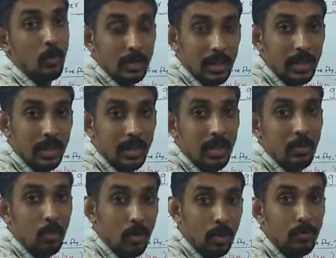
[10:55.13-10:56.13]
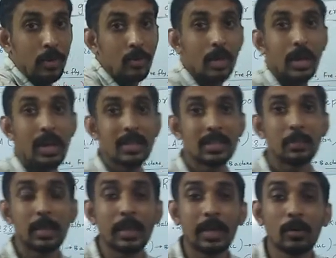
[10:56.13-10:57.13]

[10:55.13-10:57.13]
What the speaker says: organism in a